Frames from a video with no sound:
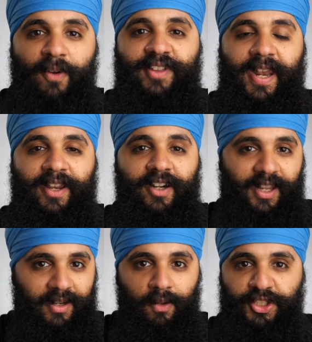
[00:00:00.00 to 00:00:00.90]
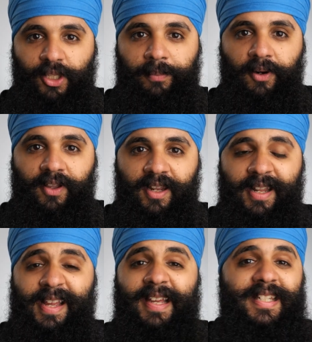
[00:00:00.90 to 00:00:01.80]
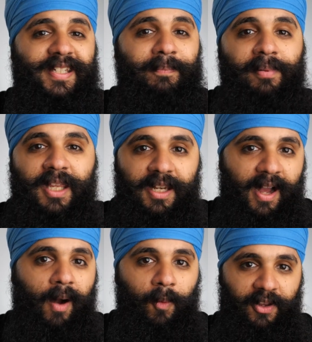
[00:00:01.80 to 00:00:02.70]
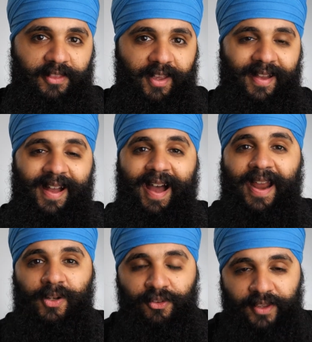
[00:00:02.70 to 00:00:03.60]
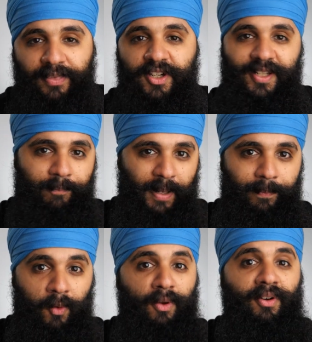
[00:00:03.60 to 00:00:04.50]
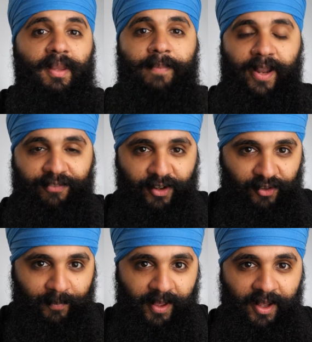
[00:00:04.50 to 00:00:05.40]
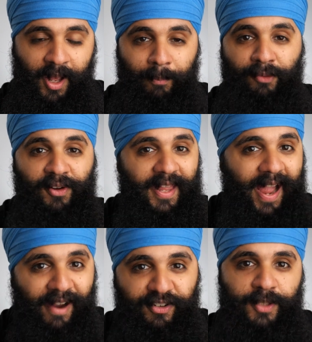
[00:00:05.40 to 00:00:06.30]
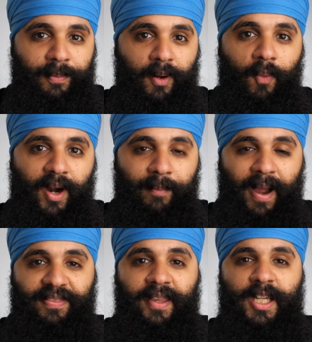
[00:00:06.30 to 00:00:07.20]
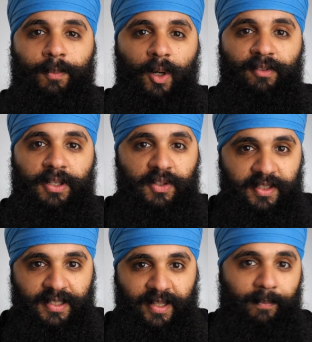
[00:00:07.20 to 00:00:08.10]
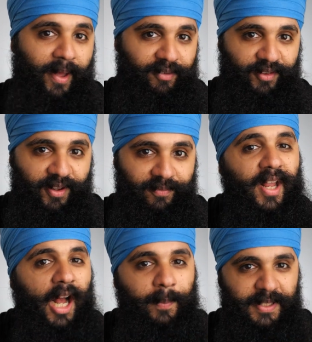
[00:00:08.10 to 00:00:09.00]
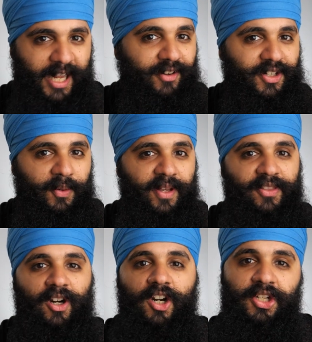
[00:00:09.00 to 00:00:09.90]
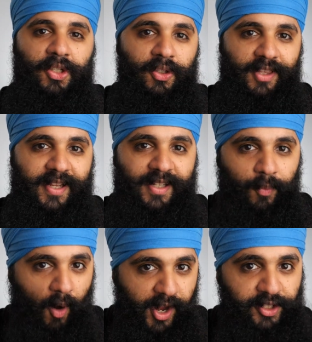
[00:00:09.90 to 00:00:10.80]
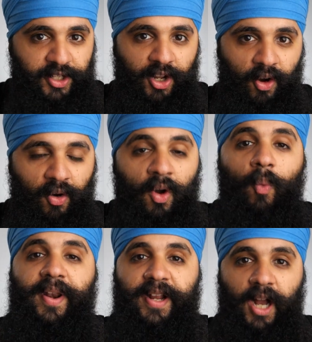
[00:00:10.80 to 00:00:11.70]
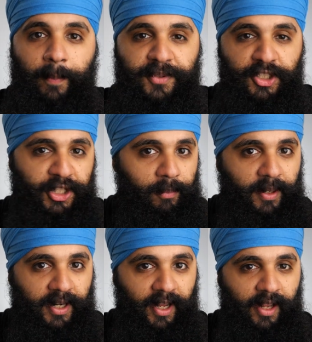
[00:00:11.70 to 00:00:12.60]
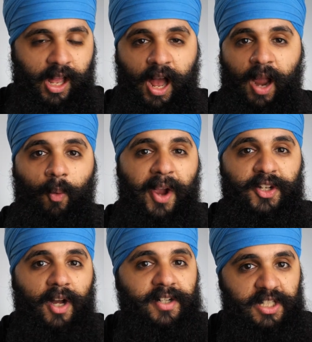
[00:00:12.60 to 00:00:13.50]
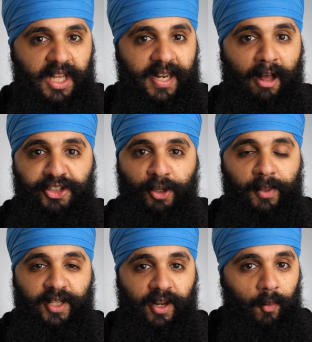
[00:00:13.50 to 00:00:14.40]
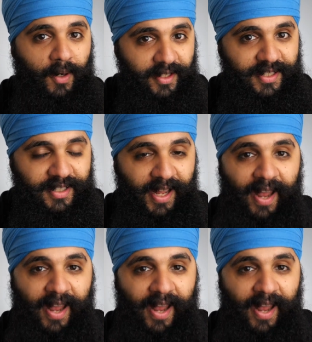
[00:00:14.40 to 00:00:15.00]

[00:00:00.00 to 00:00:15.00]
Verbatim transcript: with getting your Kindle jailbroken is simply not worth it. I do think there's some people who would really benefit from it, but for the average bookworm, I think it's more of a nuisance than a benefit. When it comes down to it, there are two things I want you to know when it comes to jailbreaking. I want you to understand how jailbreaking works,